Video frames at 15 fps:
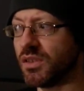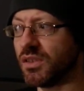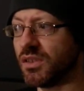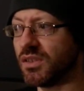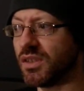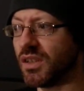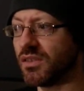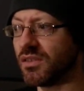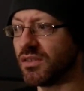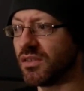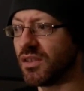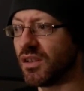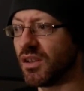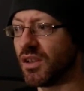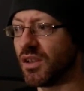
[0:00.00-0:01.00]
It doesn't,
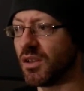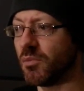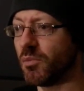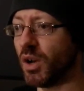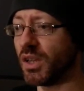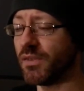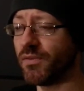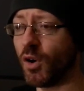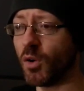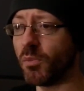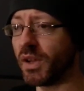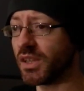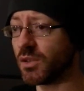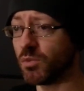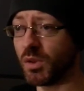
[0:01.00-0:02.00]
by default,
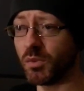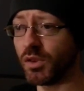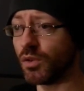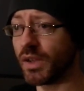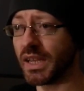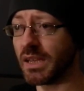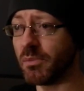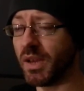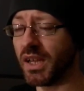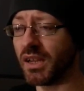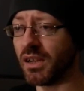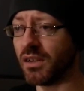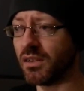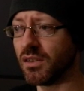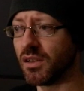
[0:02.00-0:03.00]
make the women look any
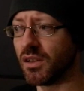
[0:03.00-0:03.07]
better.